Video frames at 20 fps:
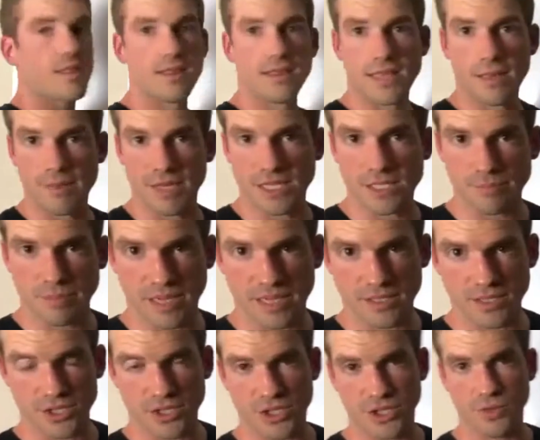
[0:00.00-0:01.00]
Let me explain
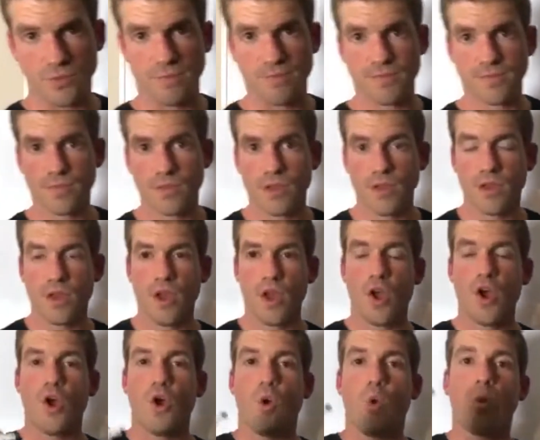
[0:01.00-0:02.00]
this to you.
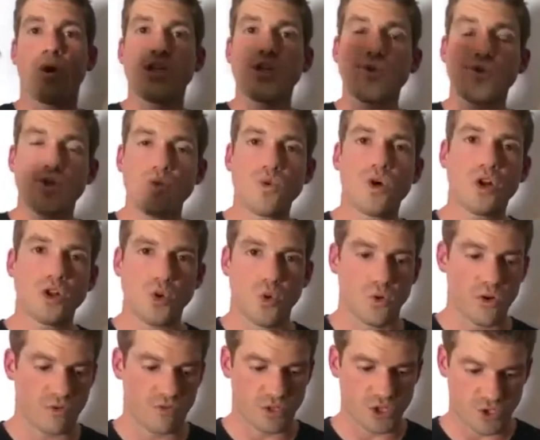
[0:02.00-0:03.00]
When you do
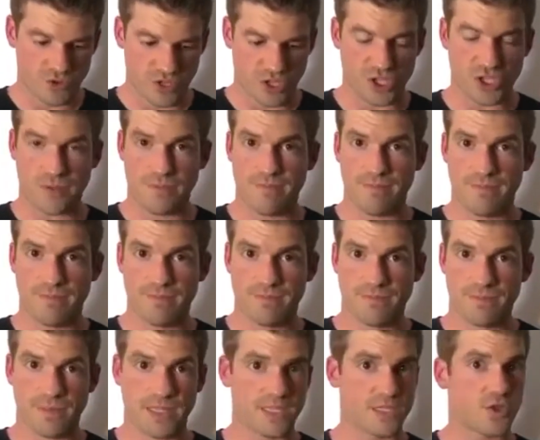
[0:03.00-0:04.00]
caloric restriction,
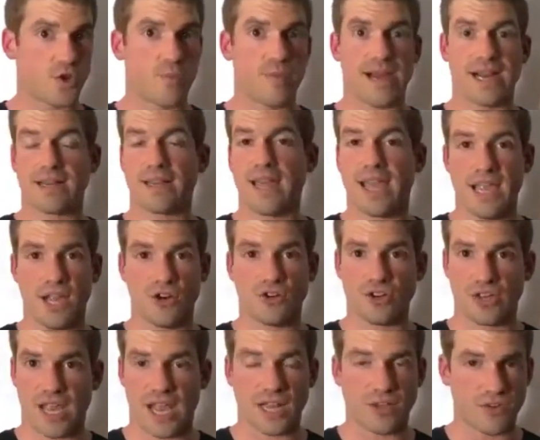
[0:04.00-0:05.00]
let's go back to the
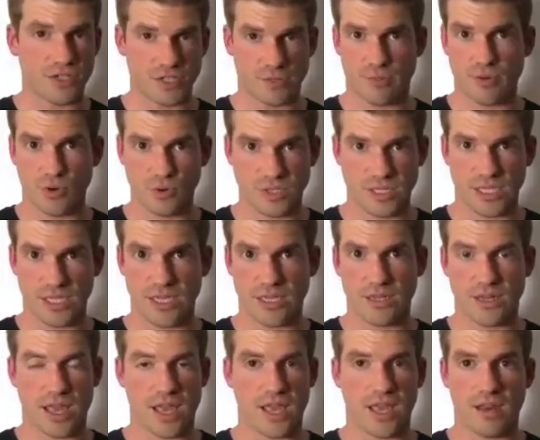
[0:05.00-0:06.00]
800 calories of
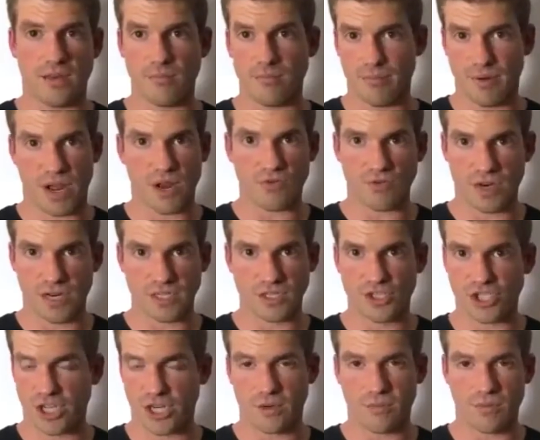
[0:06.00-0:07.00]
protein and brown rice,
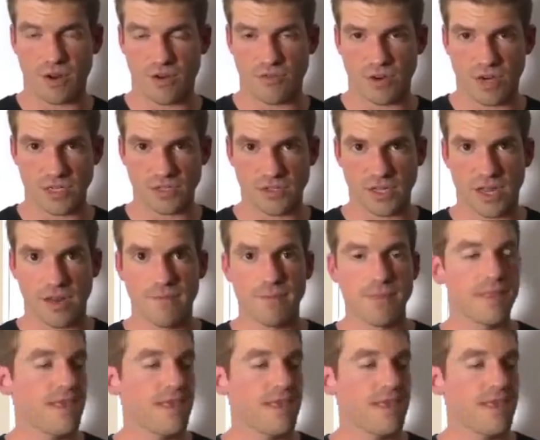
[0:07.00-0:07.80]
chicken and brown rice, right?